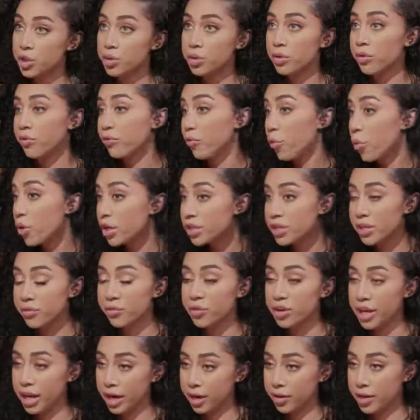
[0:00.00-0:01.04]
So the 4
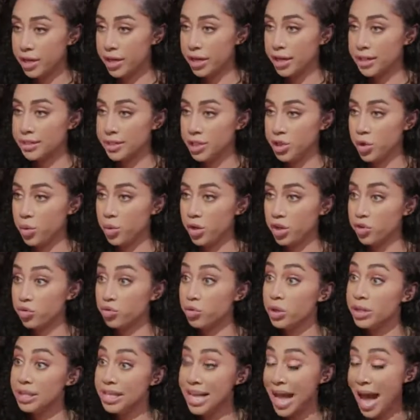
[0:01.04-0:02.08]
different areas that you can
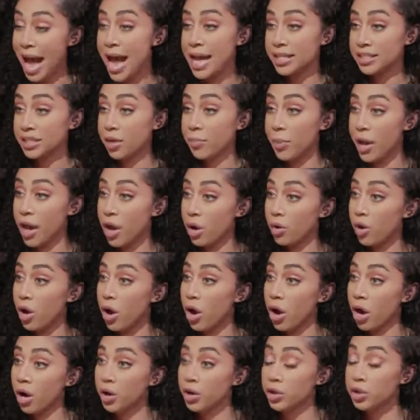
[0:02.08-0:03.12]
really ask about
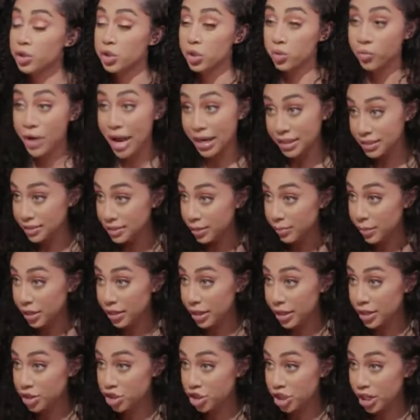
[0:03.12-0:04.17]
are direct
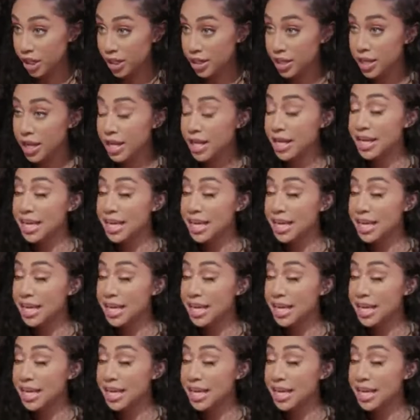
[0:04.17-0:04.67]
stimulation,